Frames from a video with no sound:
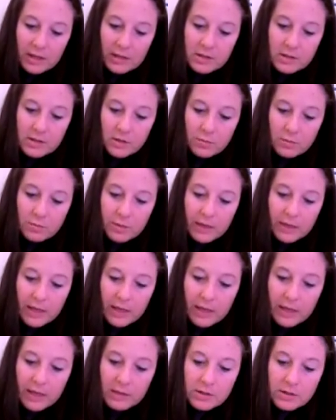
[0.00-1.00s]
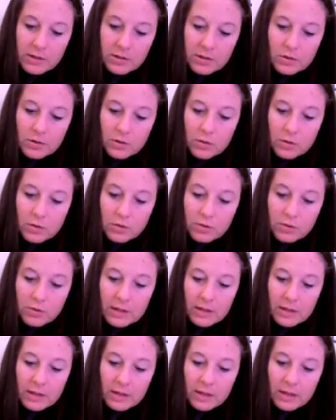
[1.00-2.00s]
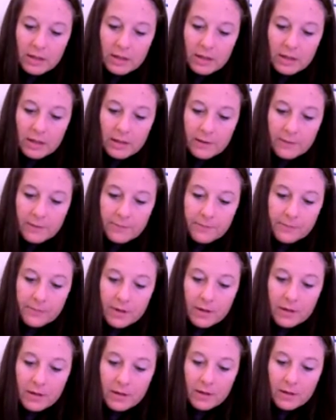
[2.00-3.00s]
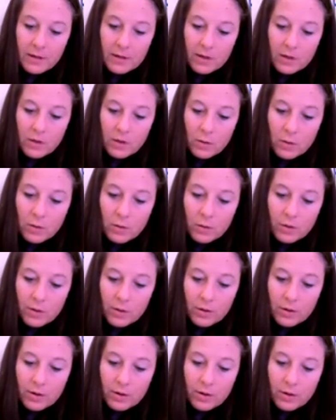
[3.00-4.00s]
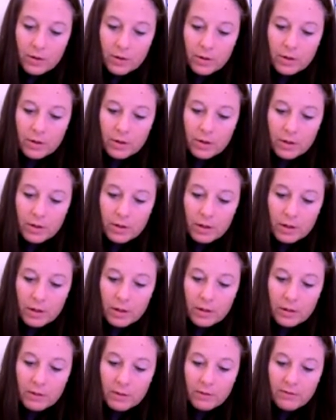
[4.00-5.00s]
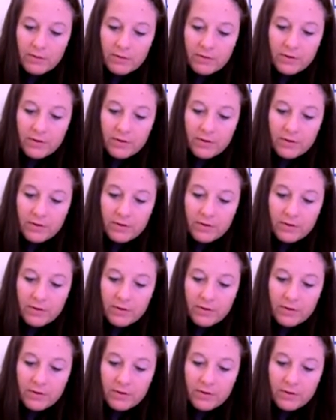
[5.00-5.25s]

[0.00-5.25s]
So pay to the order of,